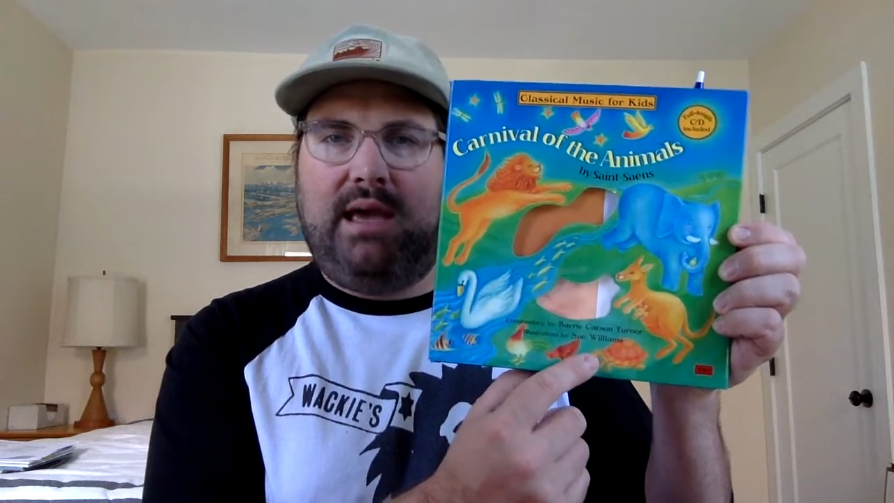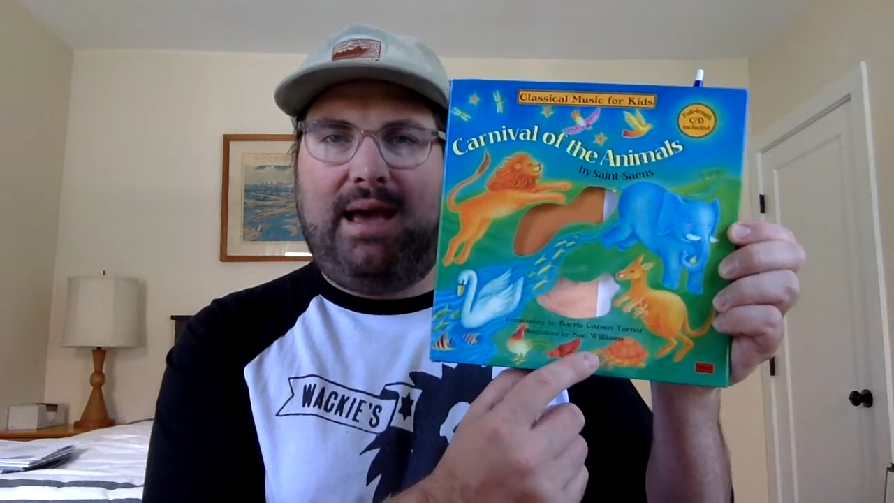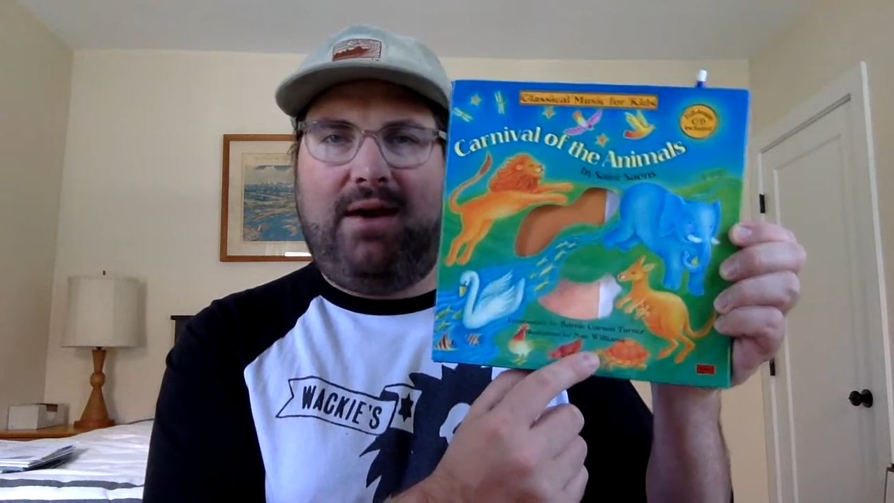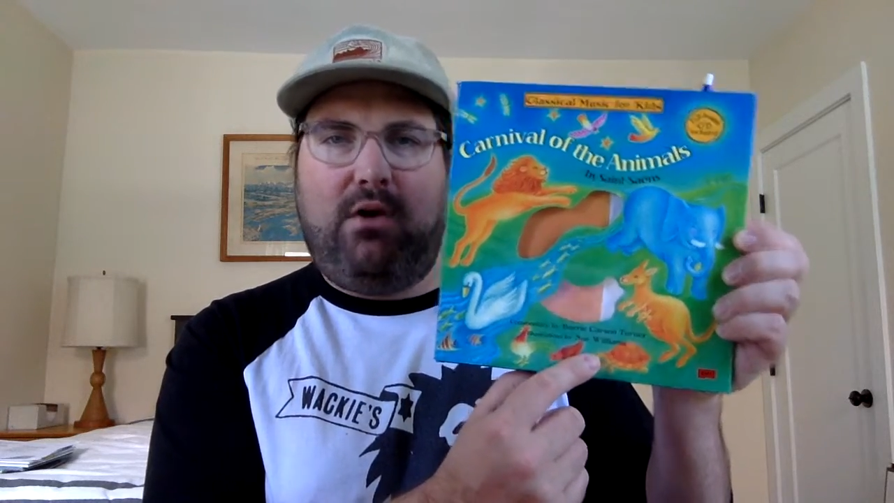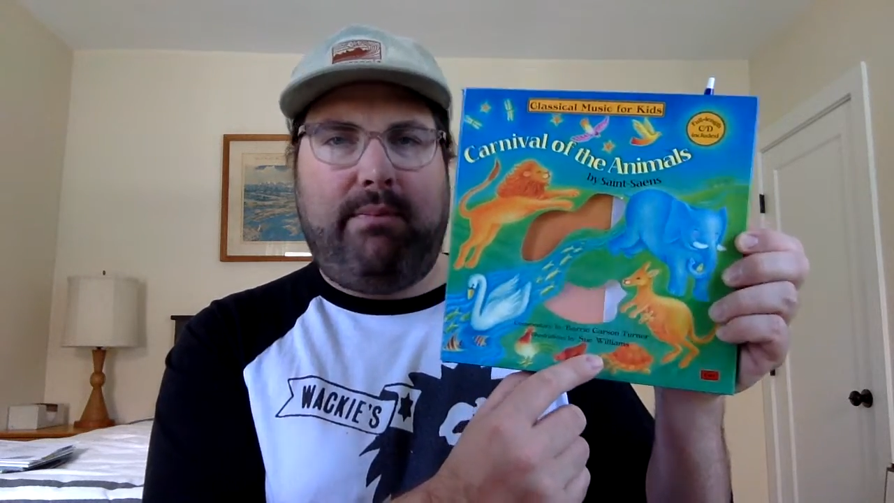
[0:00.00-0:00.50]

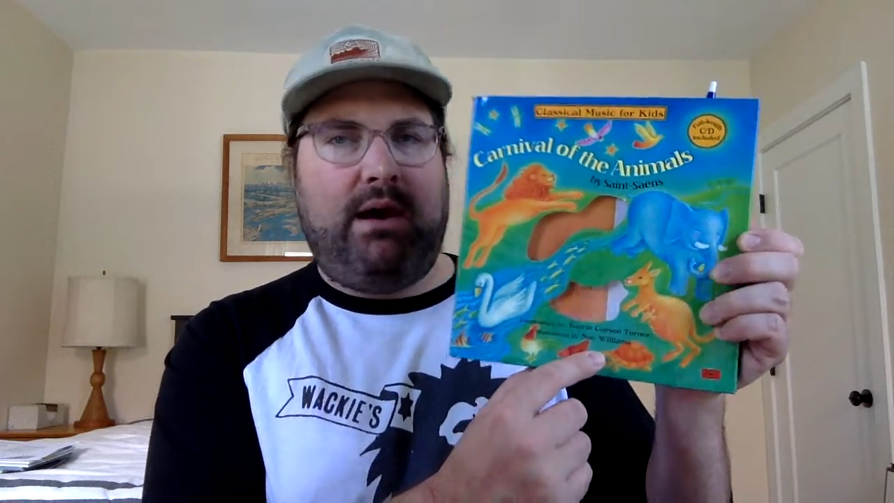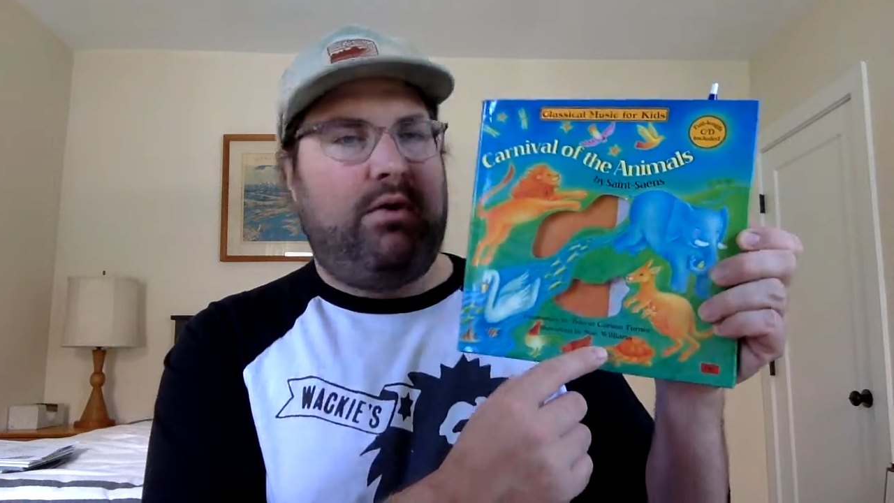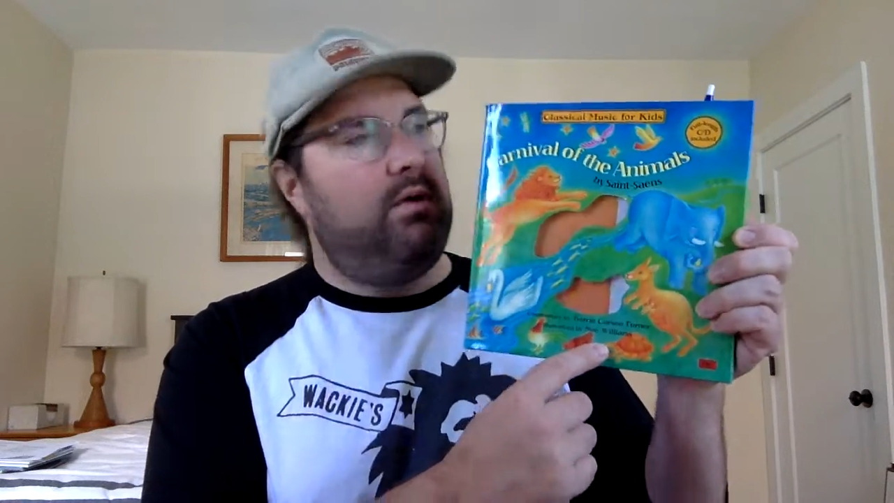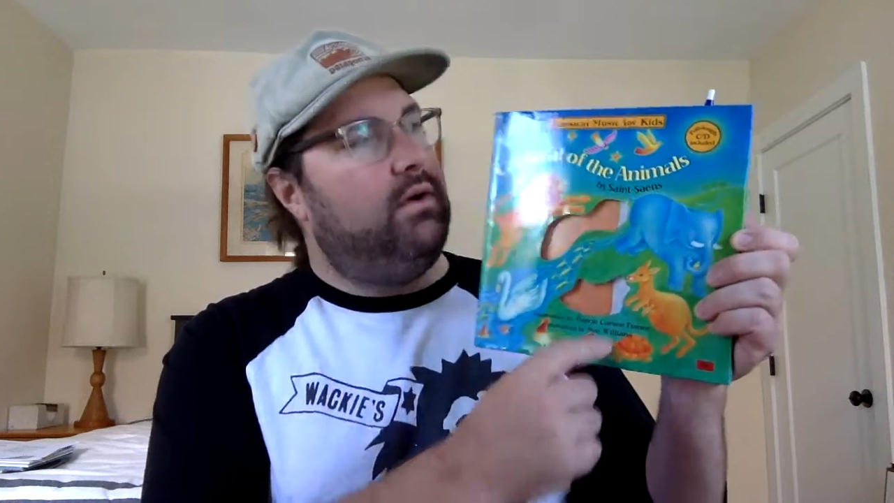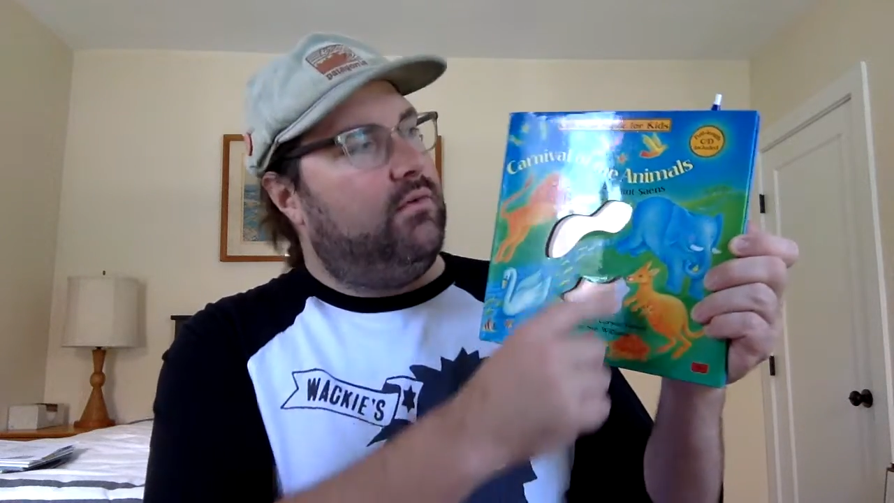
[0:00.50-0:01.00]
How
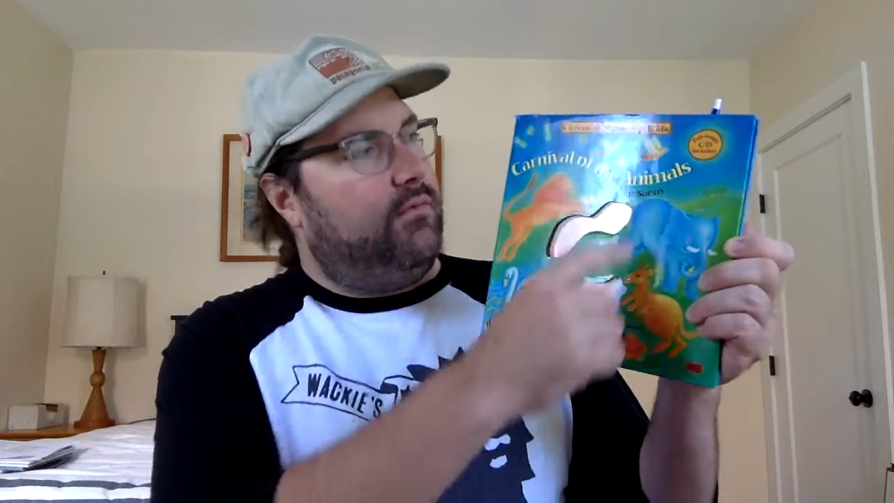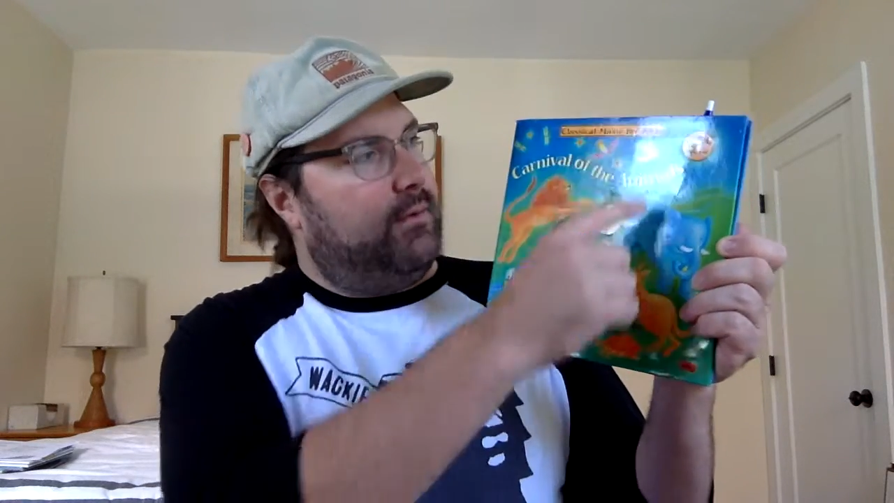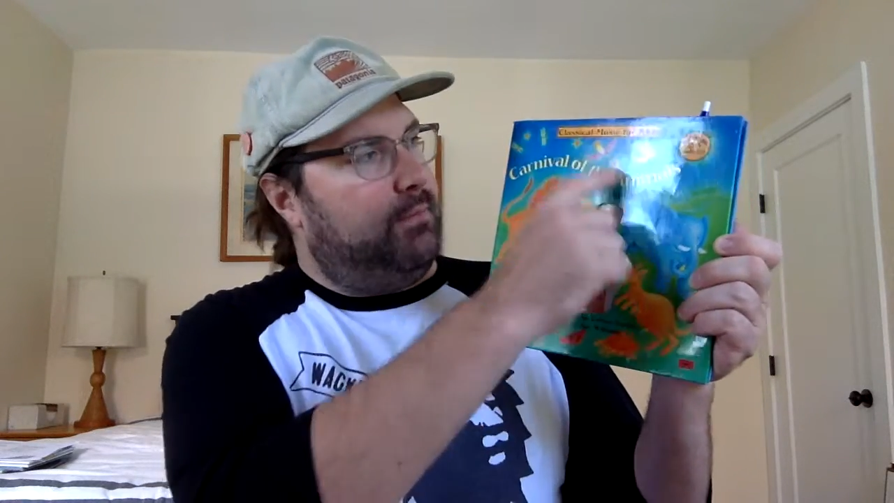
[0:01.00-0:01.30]
about for